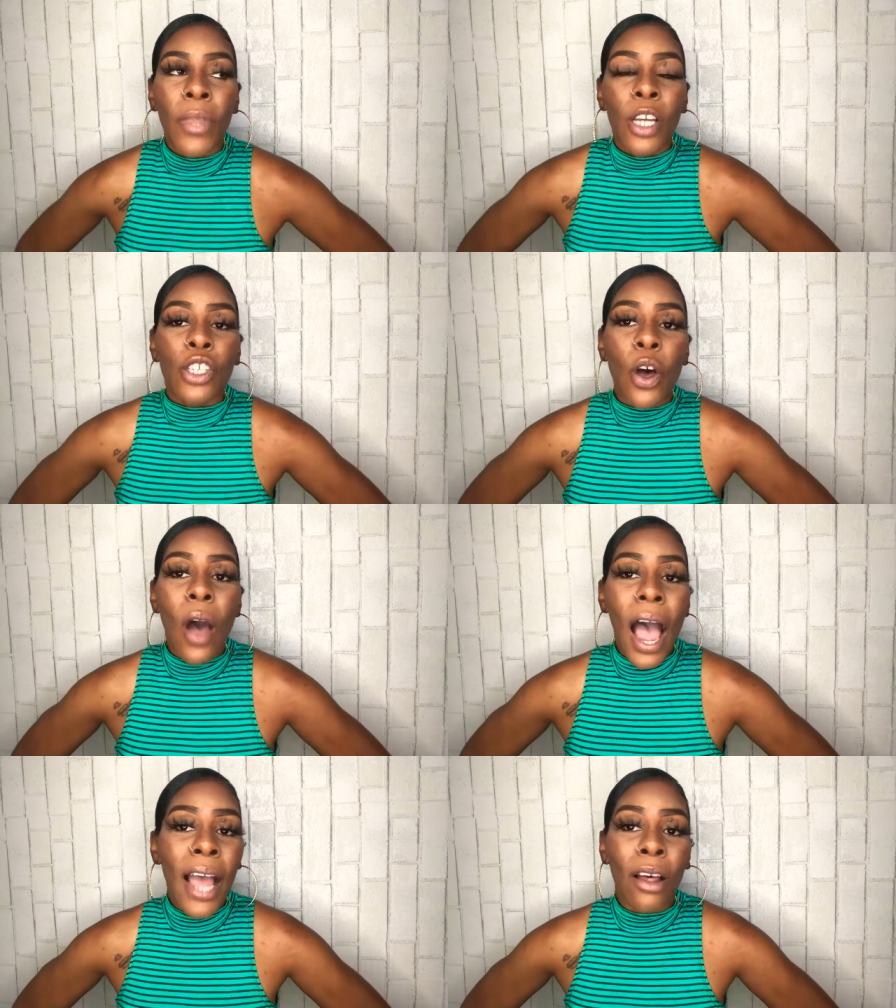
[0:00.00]
So
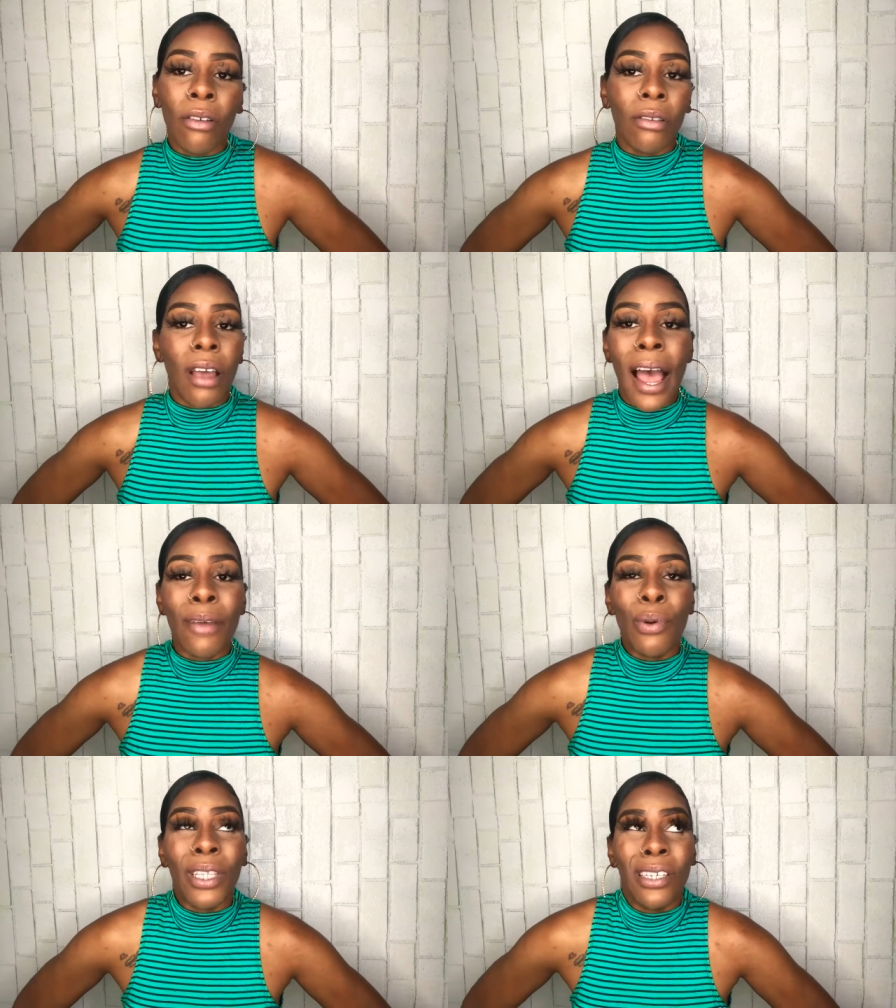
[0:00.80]
I don't, I
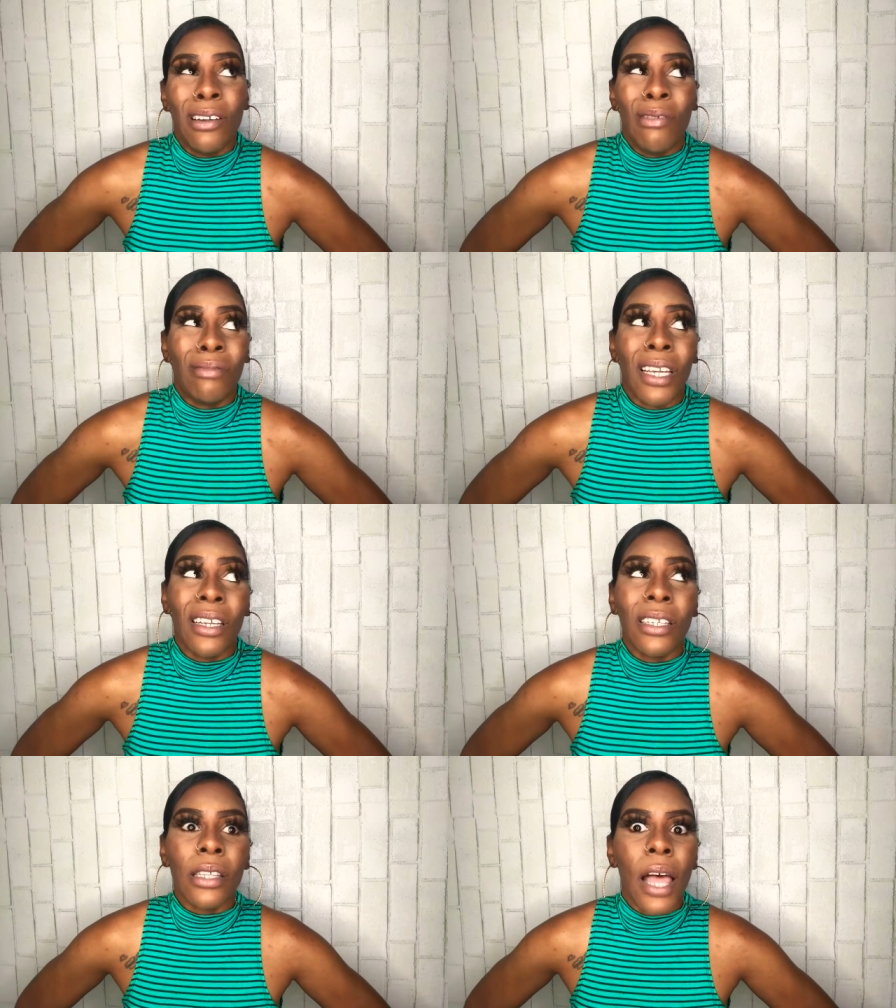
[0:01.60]
really don't think
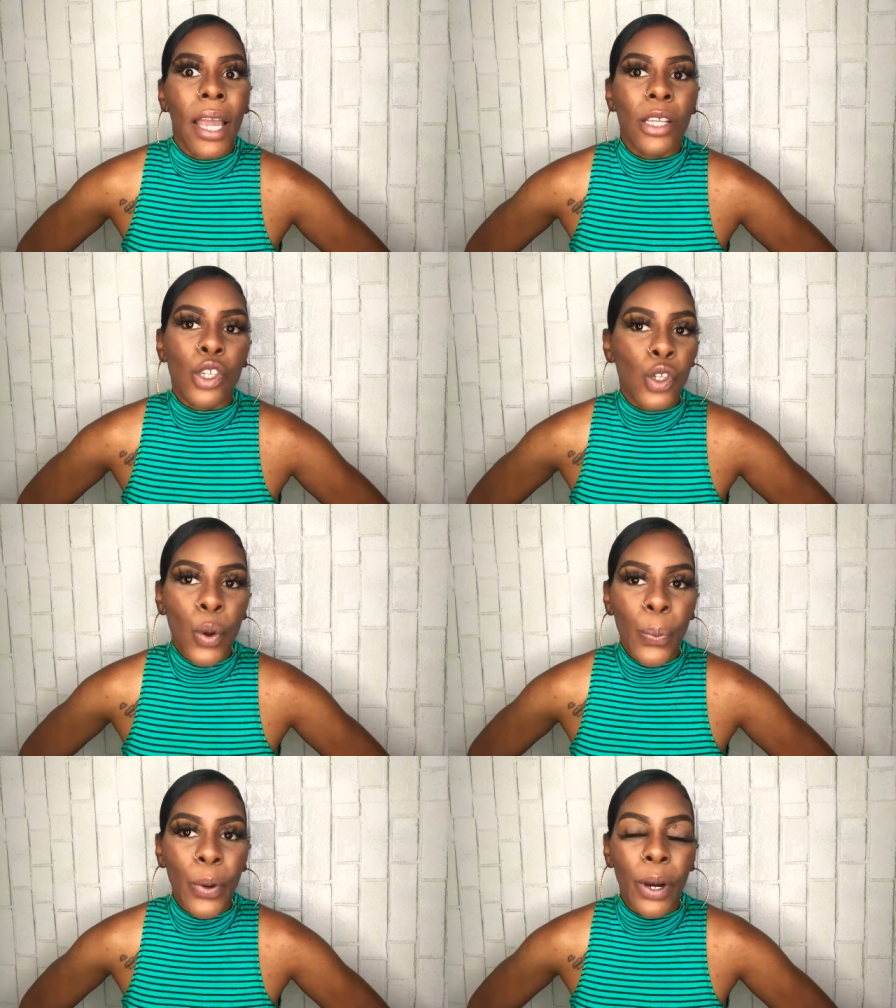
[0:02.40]
it's like
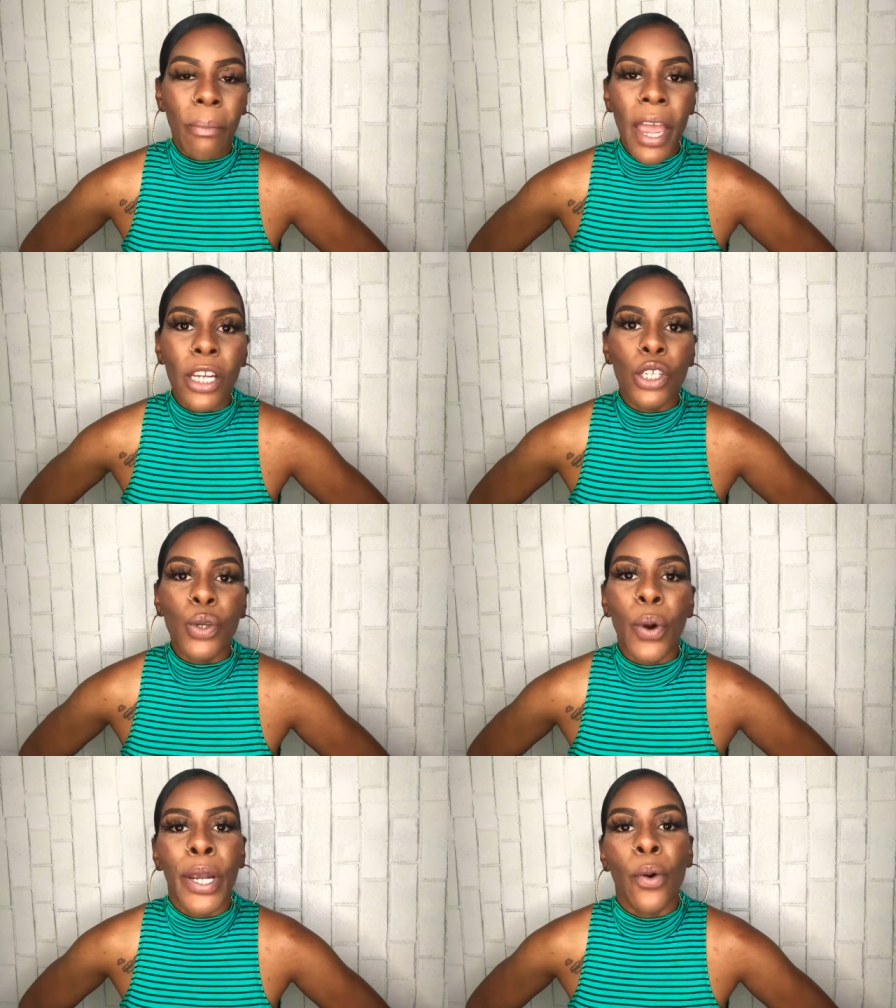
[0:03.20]
super
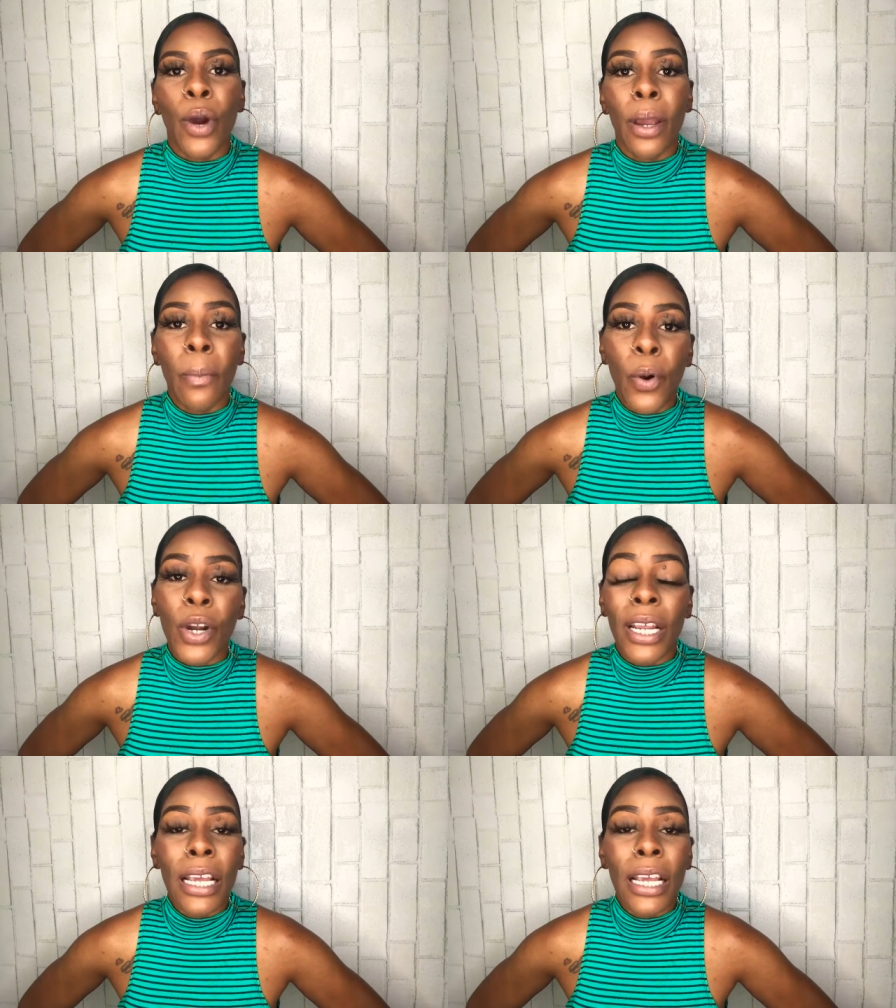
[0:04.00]
mandatory or important.